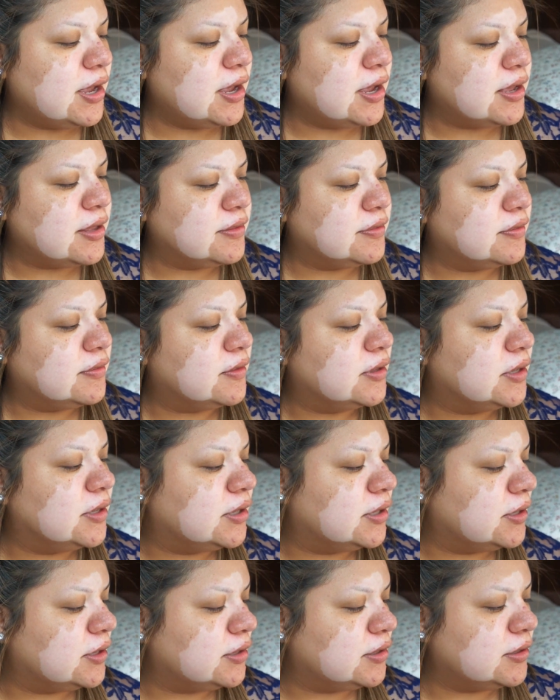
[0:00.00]
And
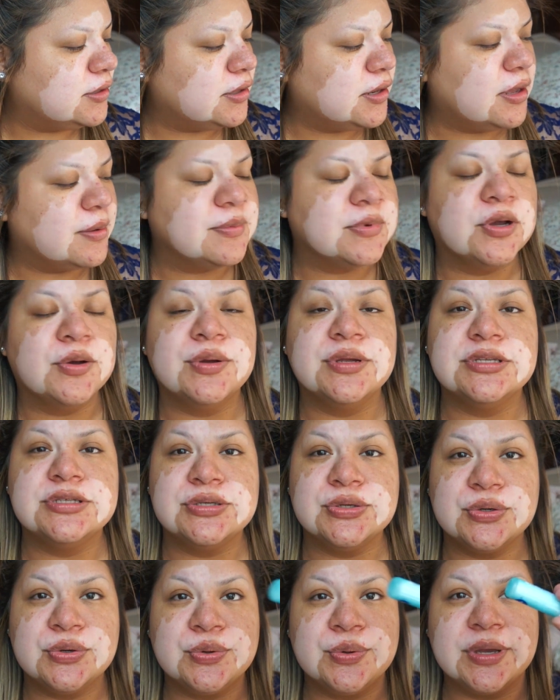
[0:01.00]
then I'm going
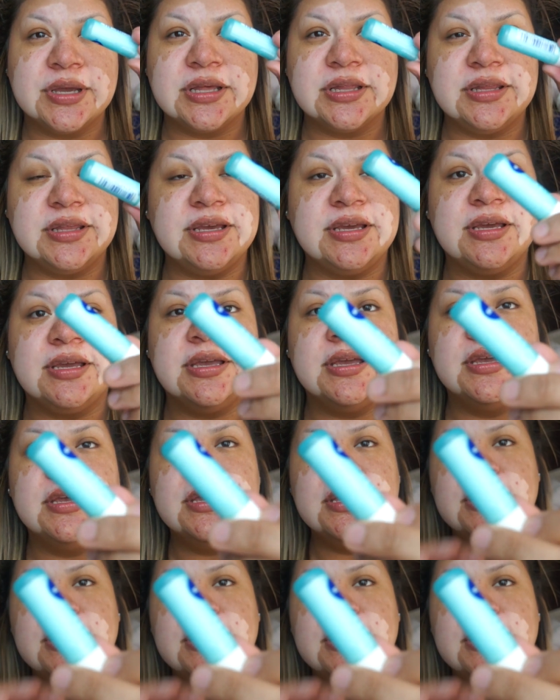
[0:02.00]
to quickly